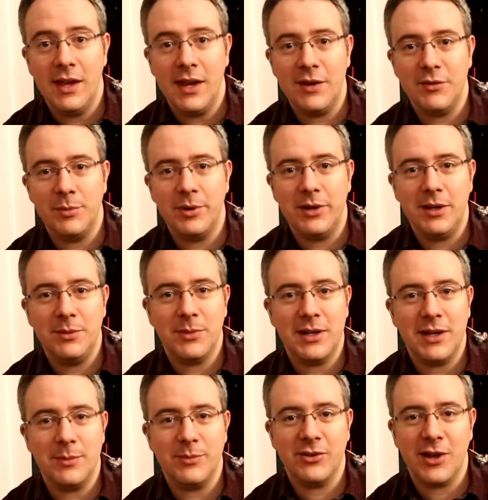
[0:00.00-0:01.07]
Hey everybody, my
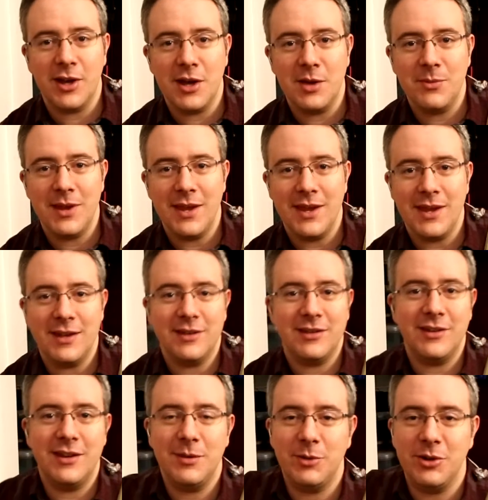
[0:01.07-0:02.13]
name's Tom, and
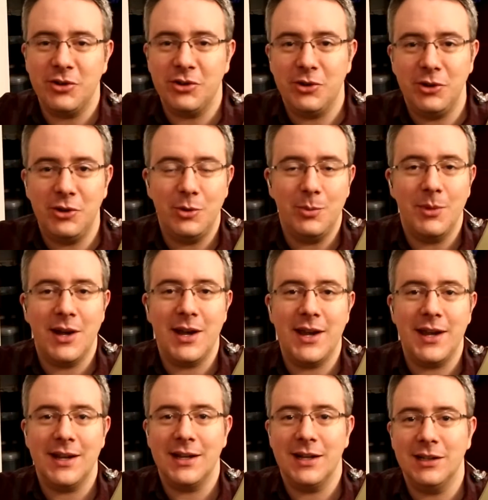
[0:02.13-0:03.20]
today I'm going to show you
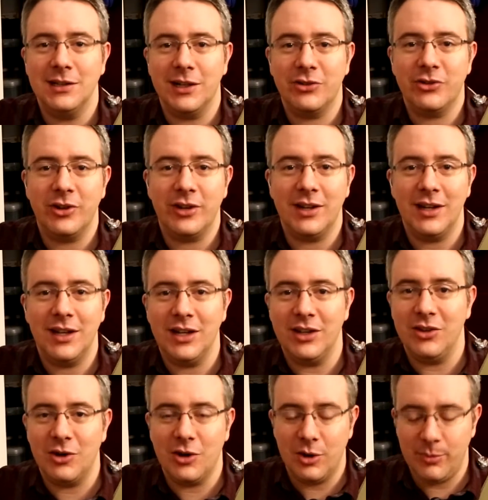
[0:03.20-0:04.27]
my electric
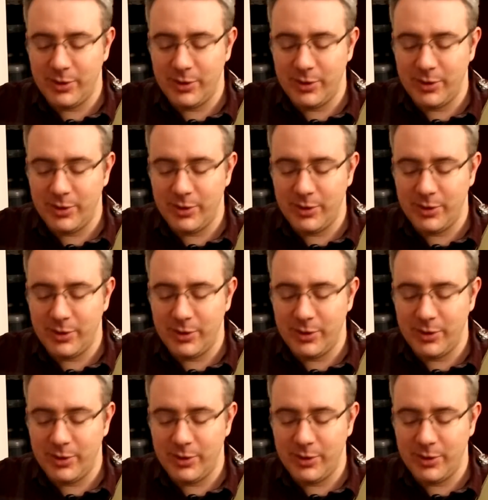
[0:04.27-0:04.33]
guitar